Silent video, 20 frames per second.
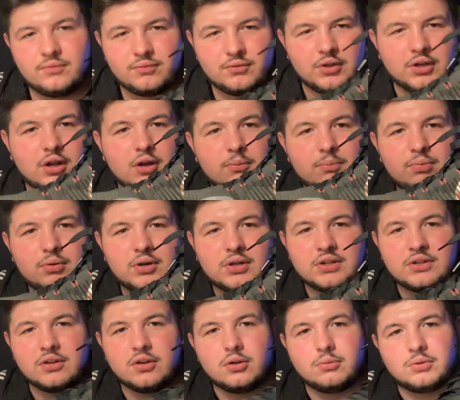you know, pretty
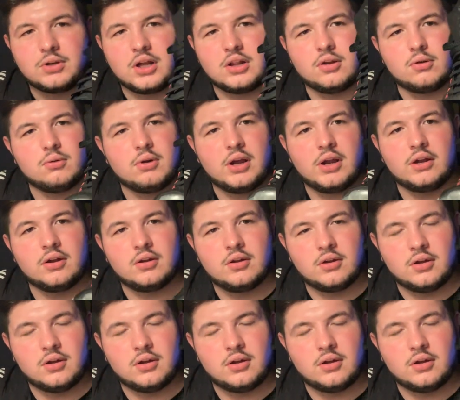dope colorway.